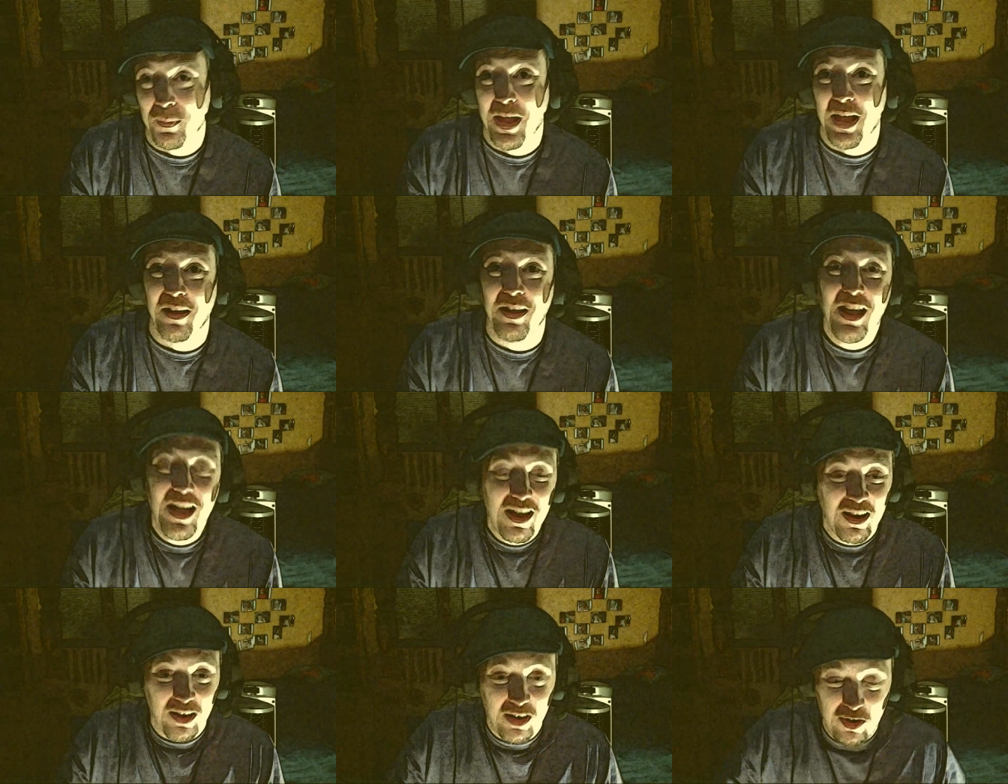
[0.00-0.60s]
man.
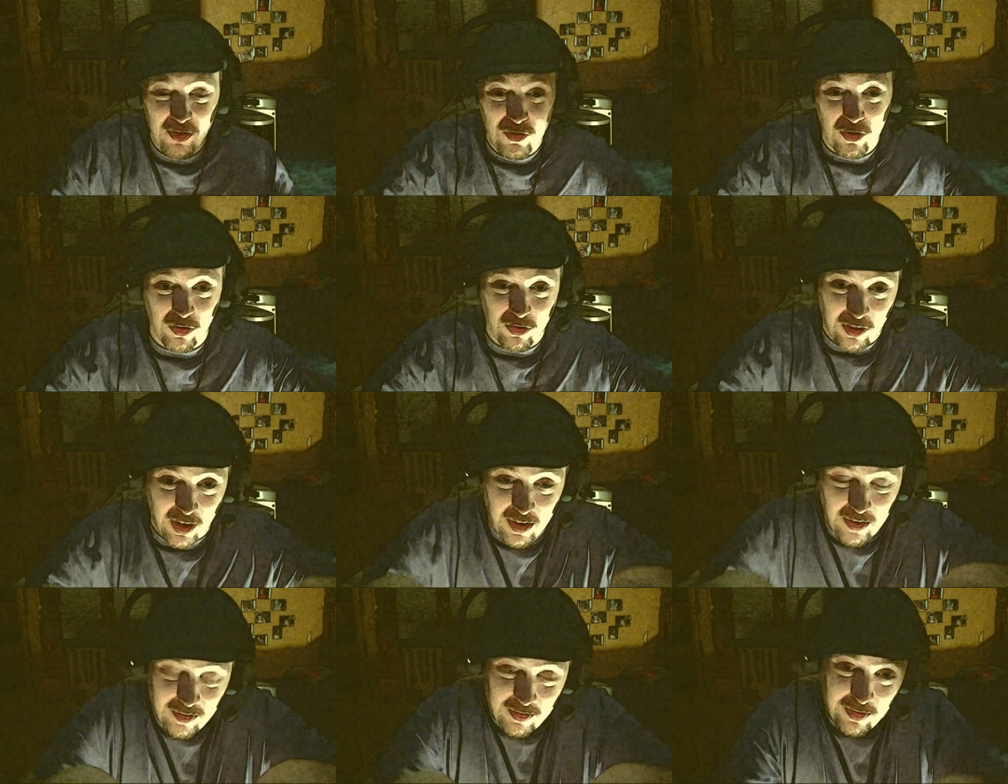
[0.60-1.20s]
He's just,
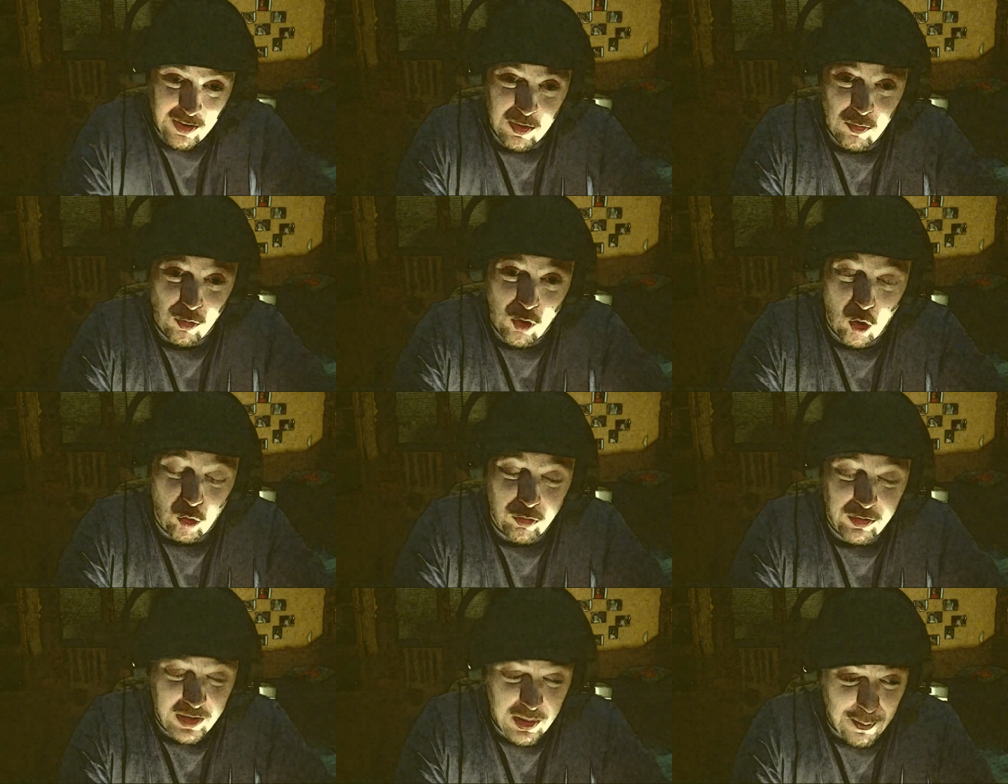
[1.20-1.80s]
like, sitting, no
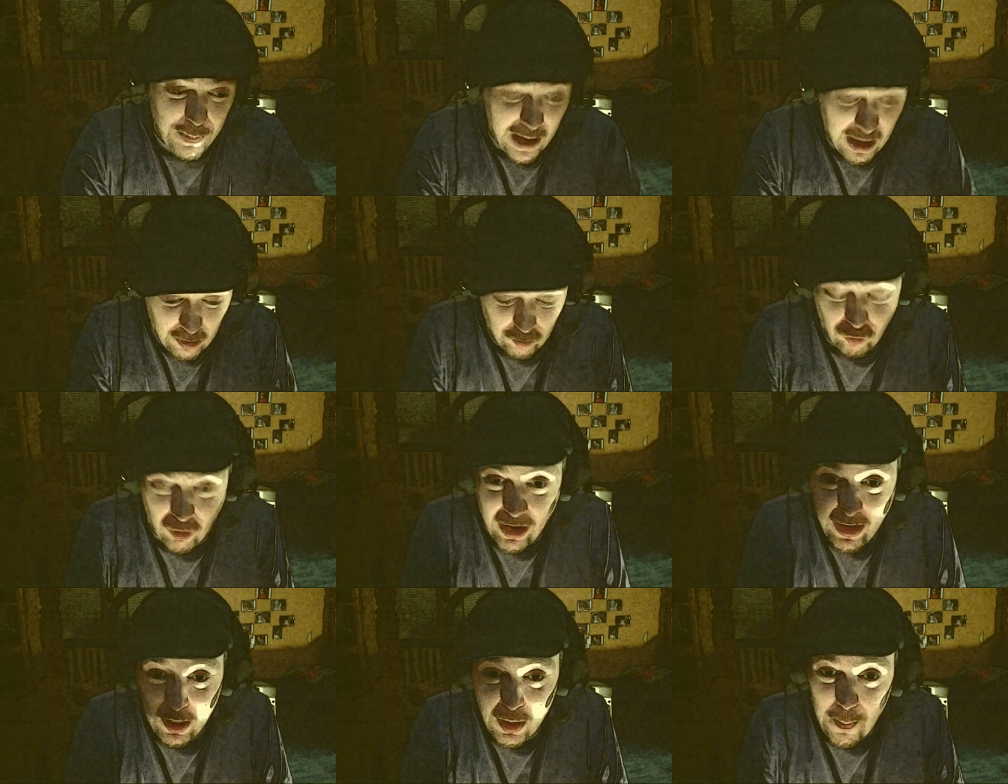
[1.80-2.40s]
seatbelt,
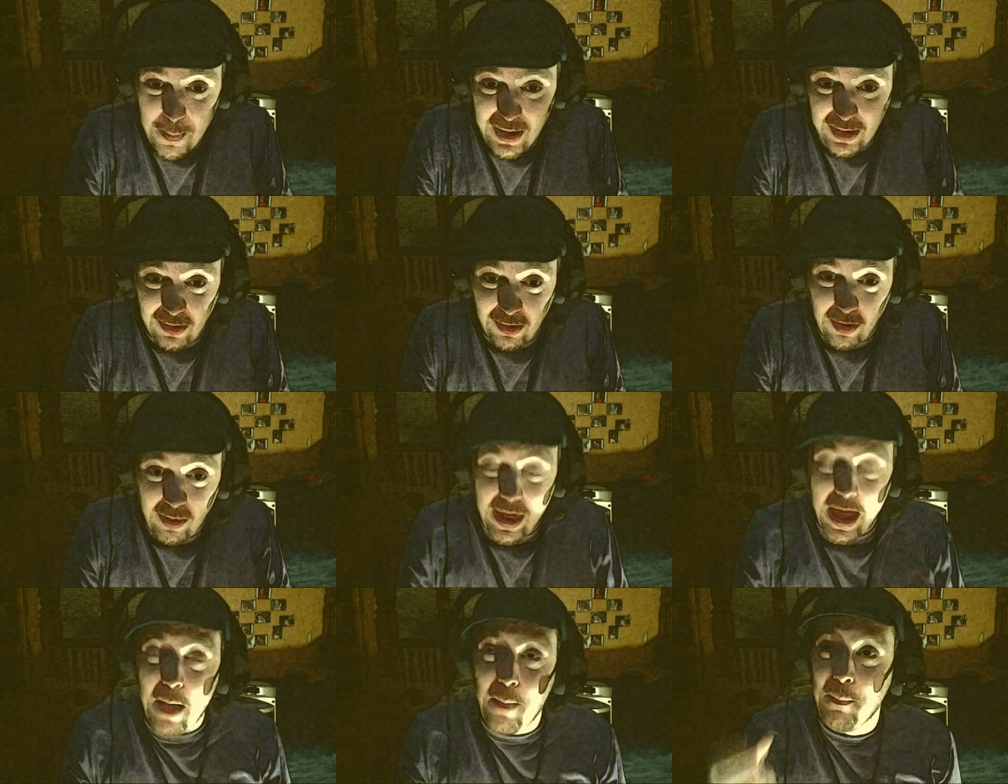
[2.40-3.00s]
right in the middle
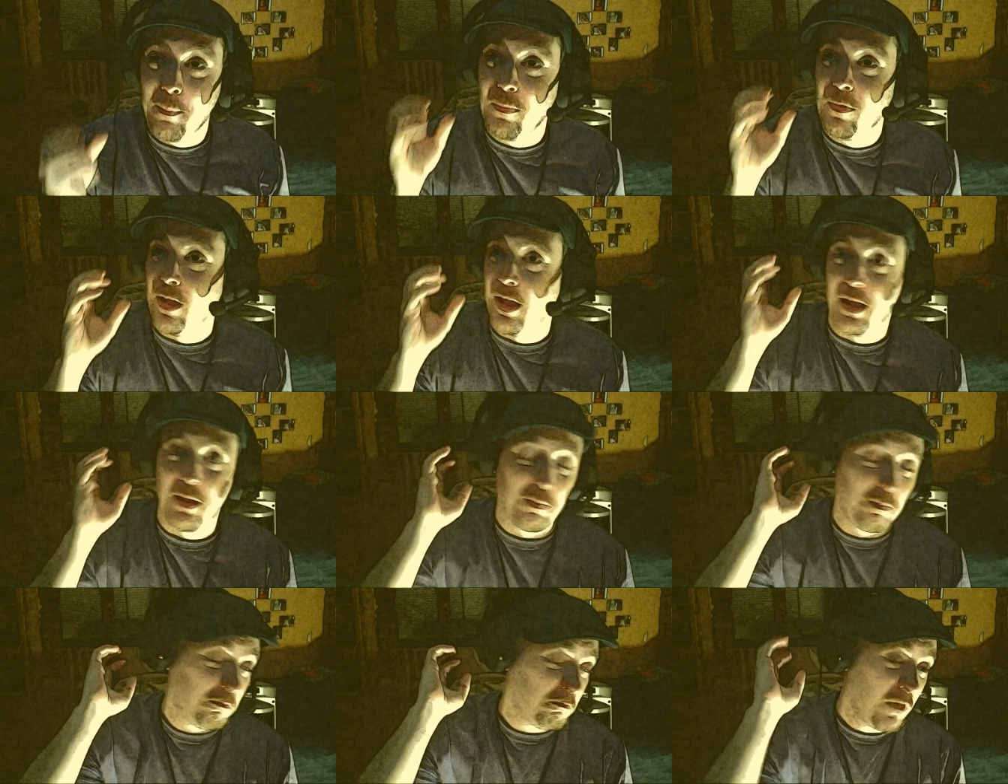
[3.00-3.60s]
of them,
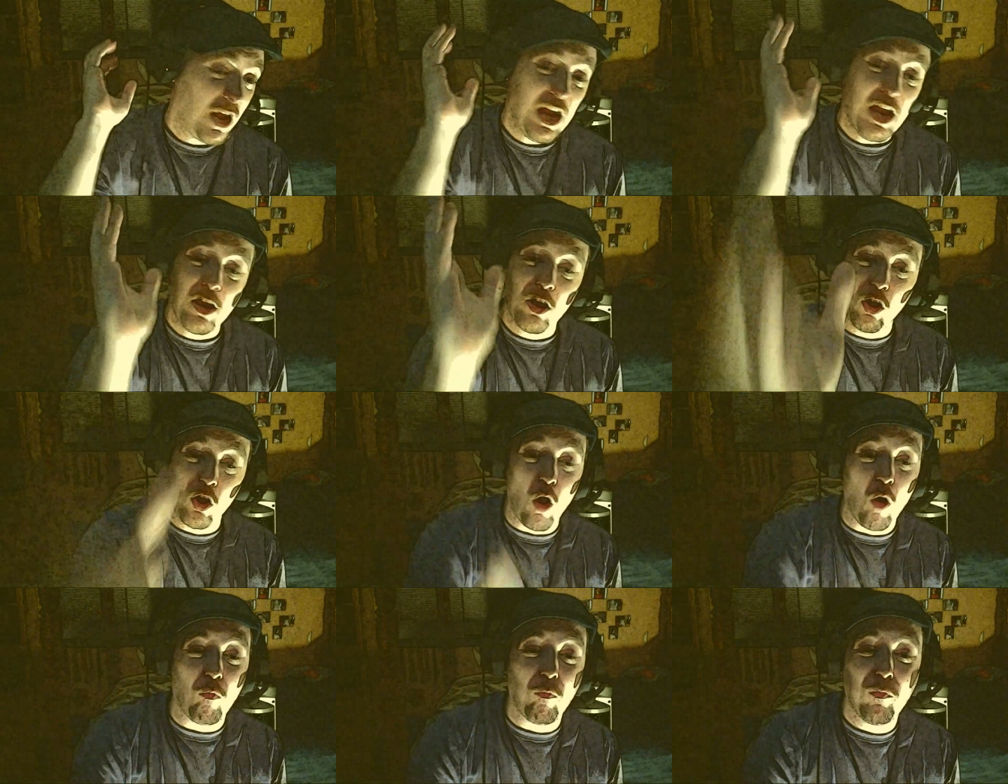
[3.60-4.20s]
like, he can
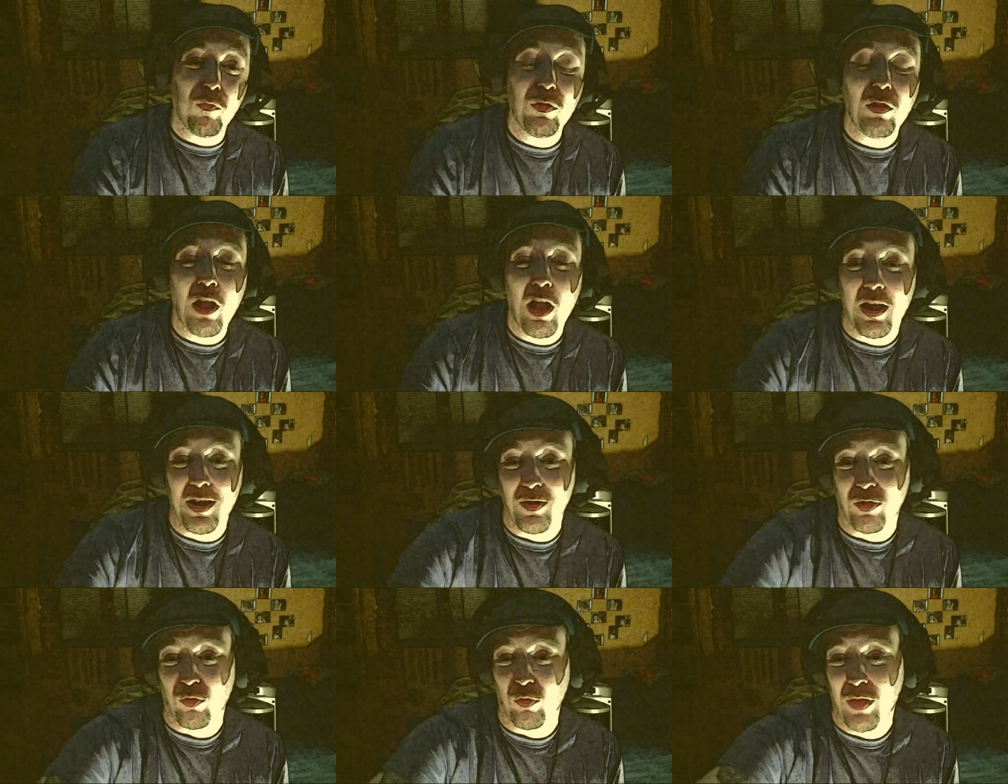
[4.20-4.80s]
go
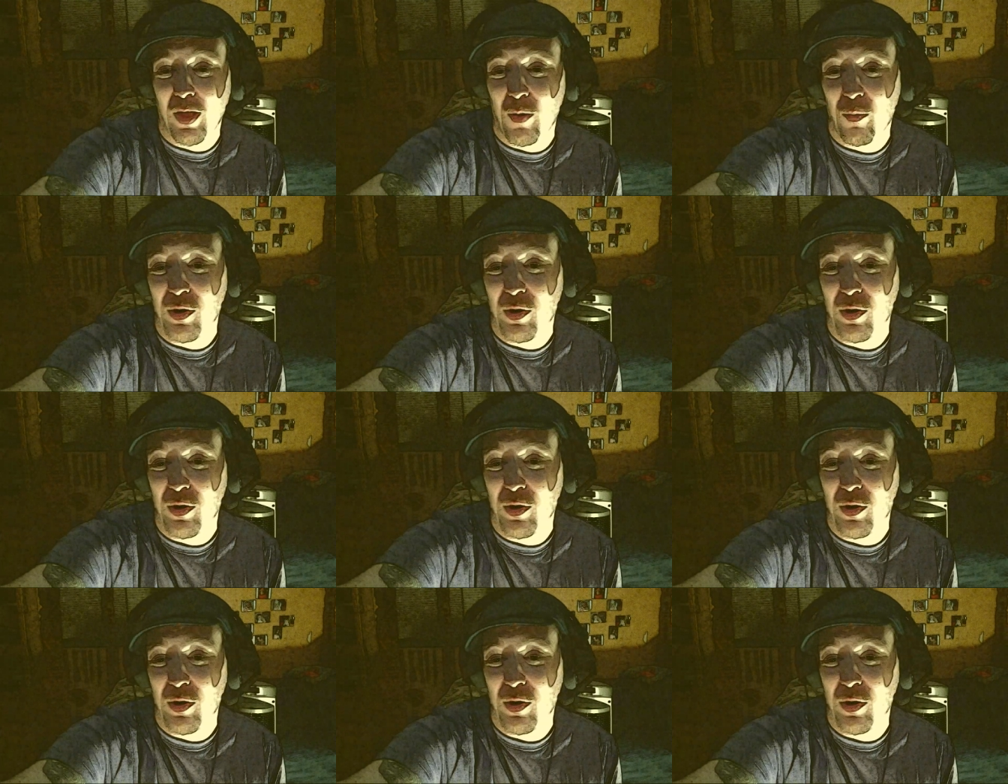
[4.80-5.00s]
flying through that